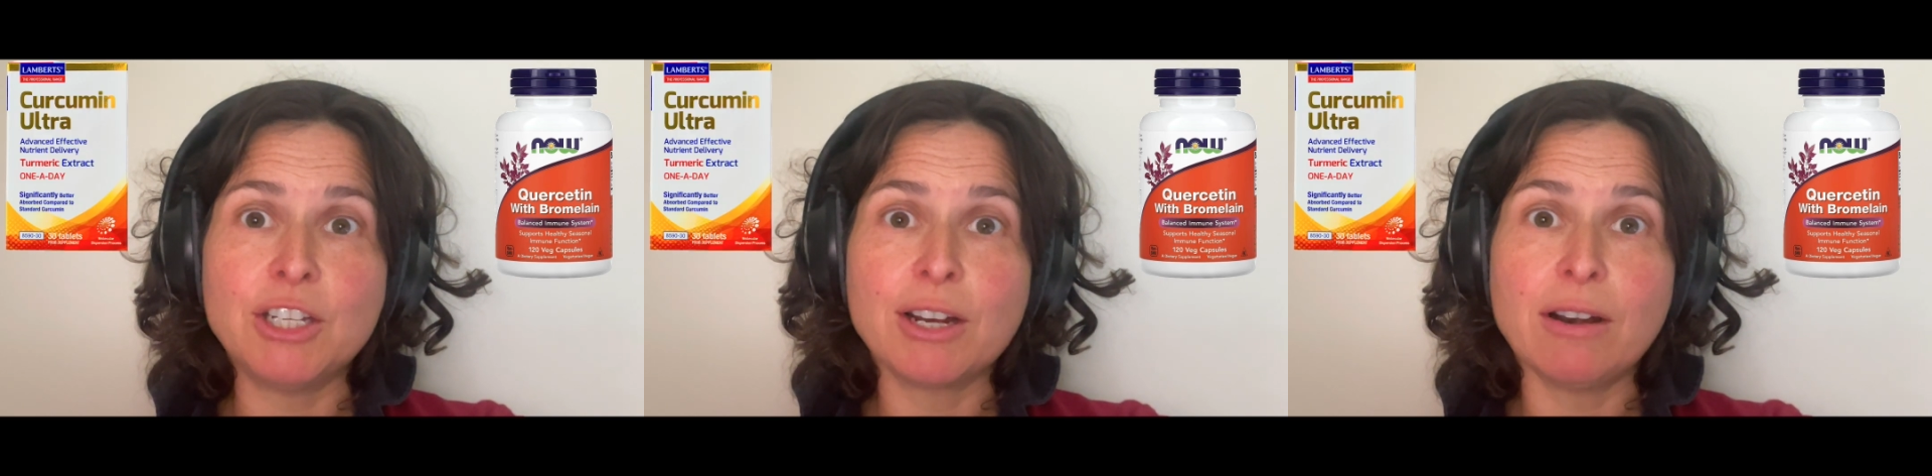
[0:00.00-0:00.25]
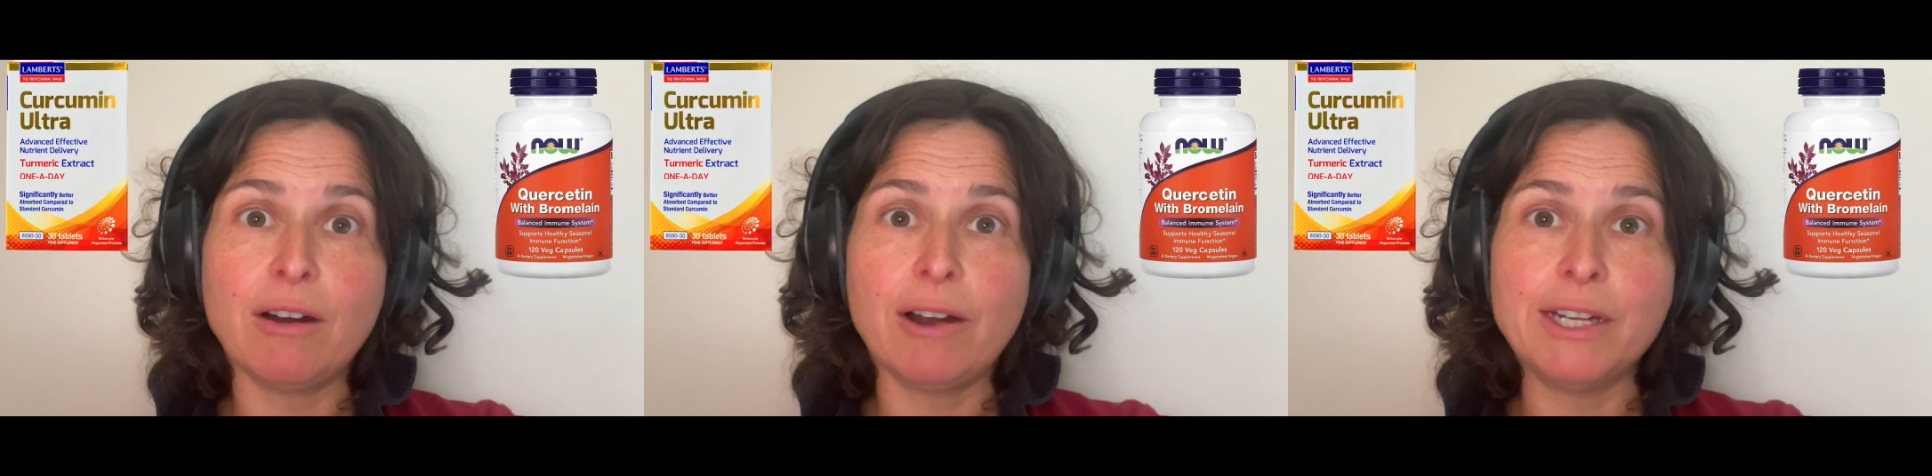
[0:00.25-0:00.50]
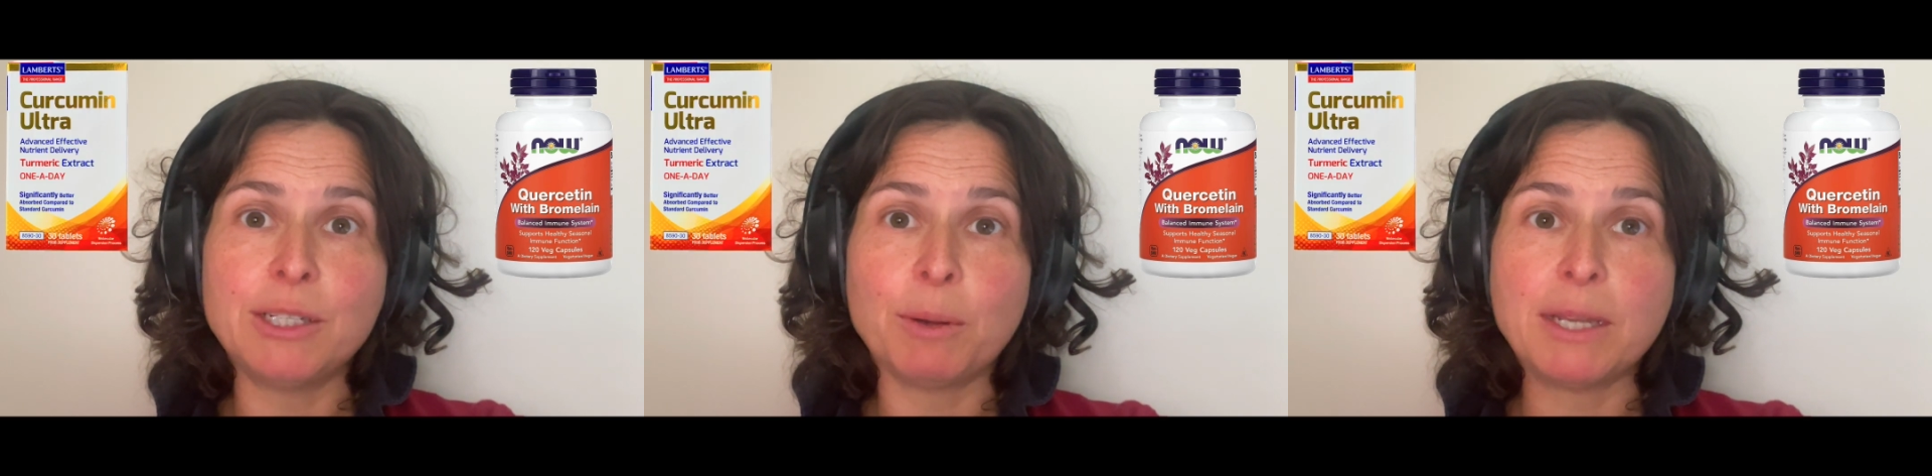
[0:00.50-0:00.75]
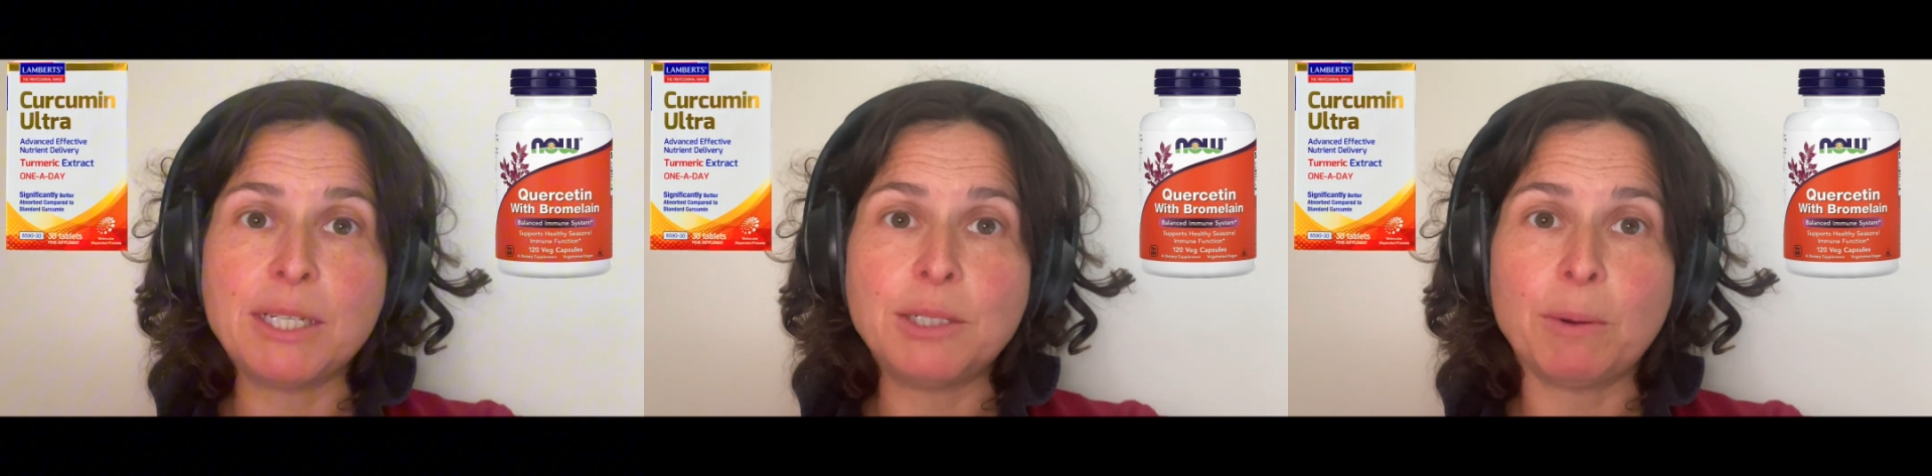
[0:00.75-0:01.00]
July
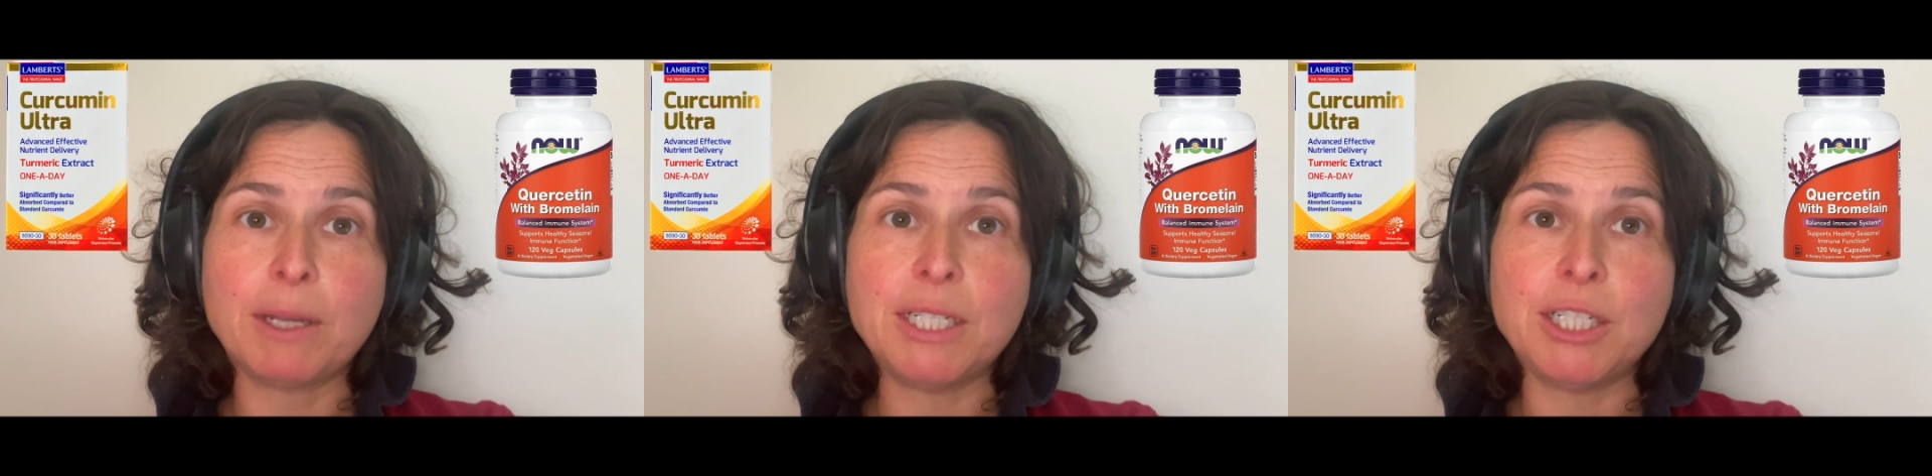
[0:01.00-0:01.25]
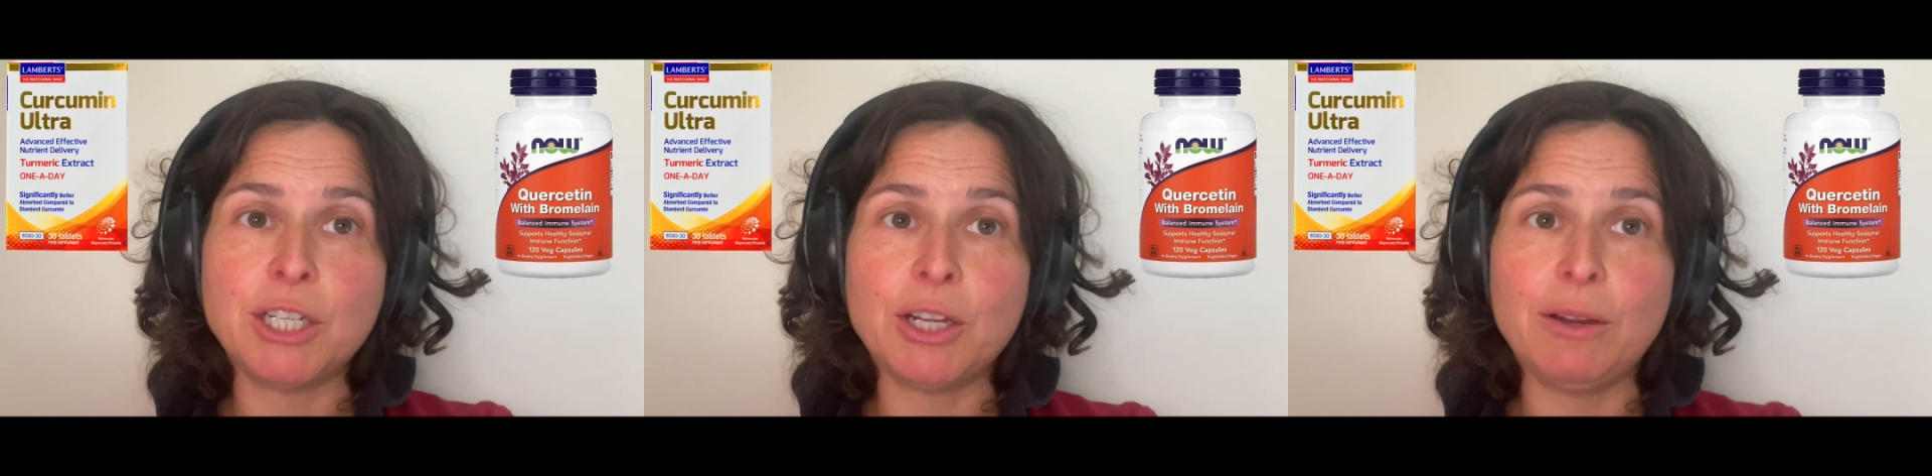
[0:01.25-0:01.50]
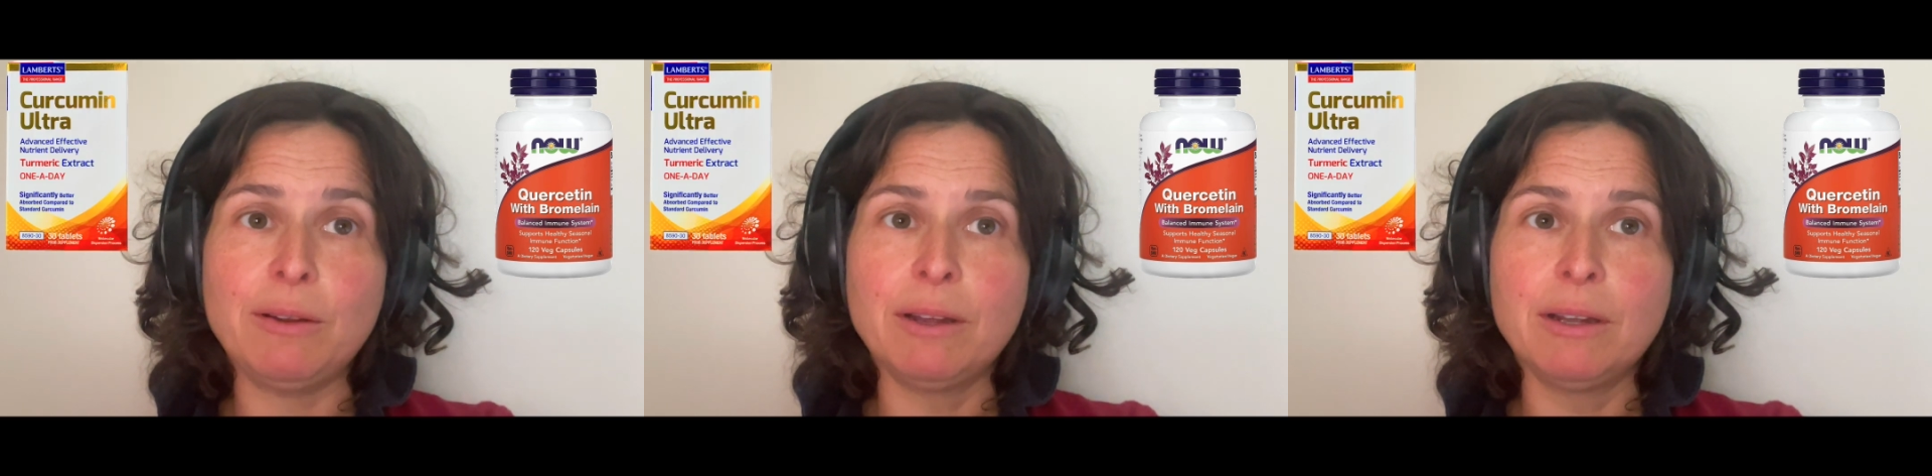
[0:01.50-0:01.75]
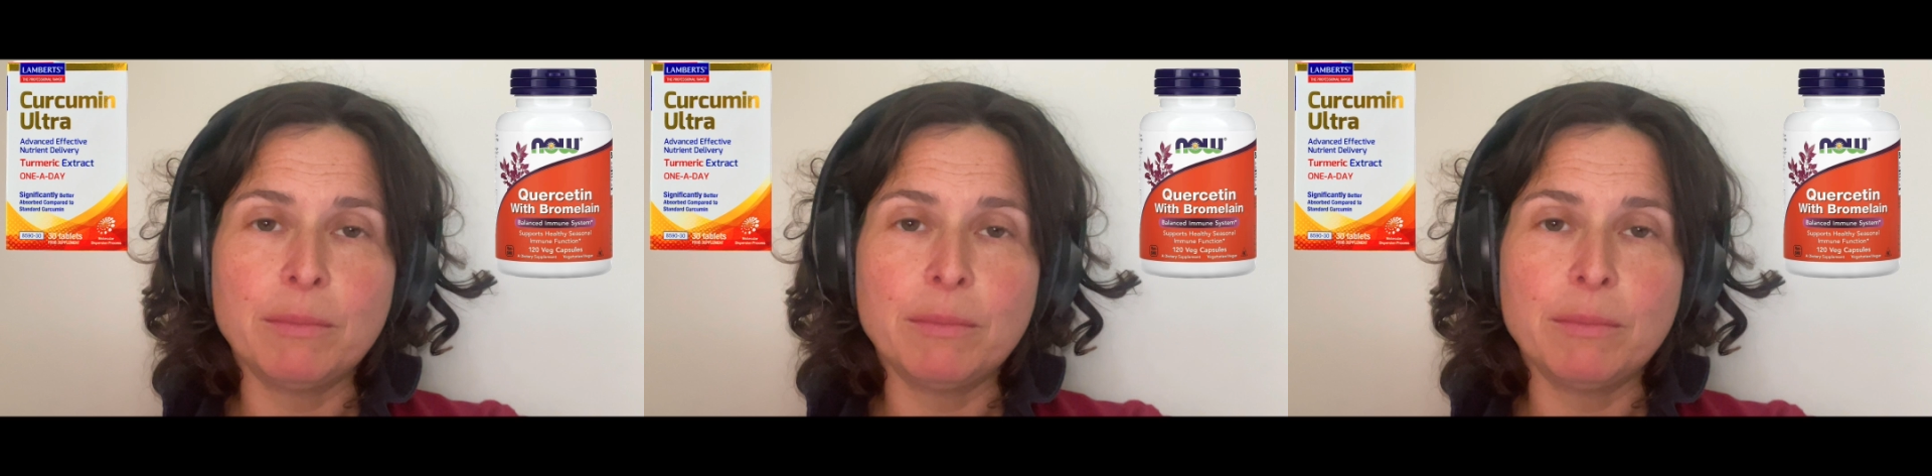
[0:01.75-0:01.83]
2022.